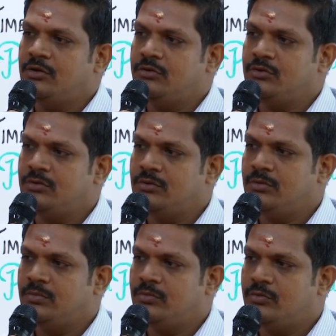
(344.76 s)

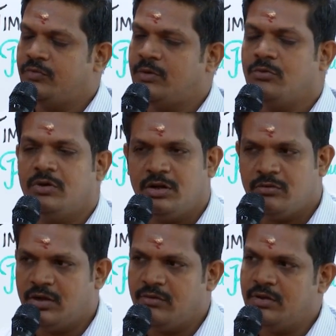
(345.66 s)
So from
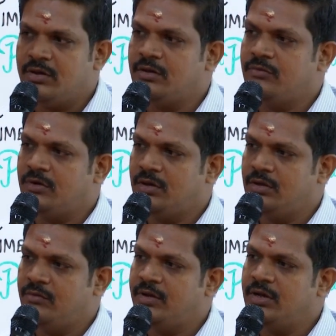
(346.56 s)
2021
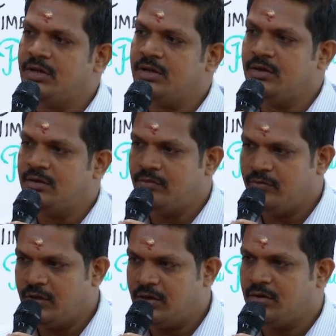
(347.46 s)
in Veltech,
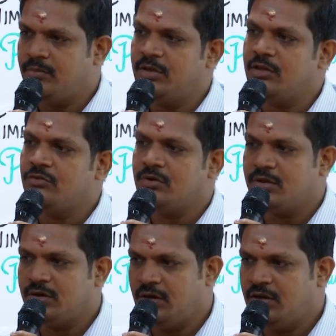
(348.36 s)
we are making sure
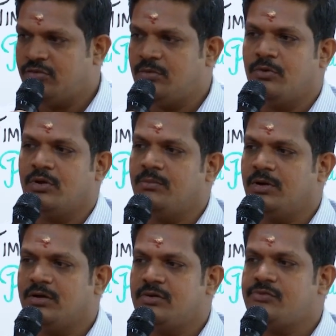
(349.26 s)
that induction program
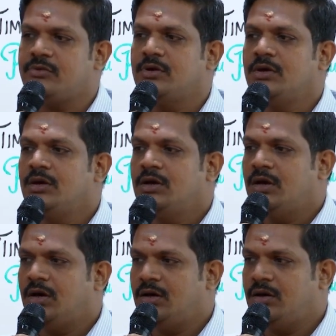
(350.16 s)
occurs.
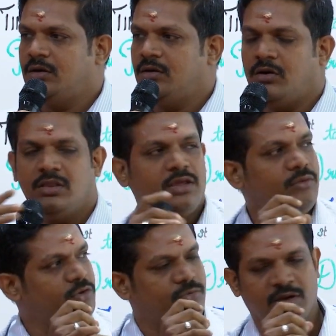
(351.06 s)
All
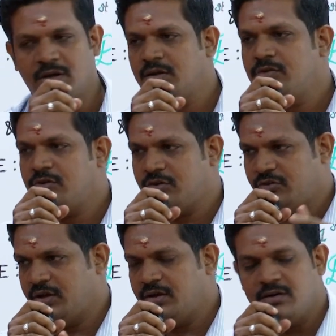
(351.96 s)
the UHV contents are
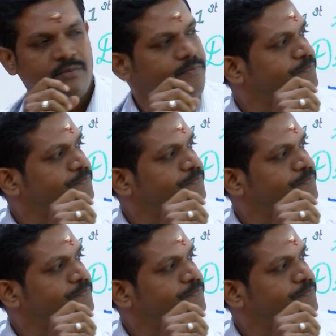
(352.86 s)
shared.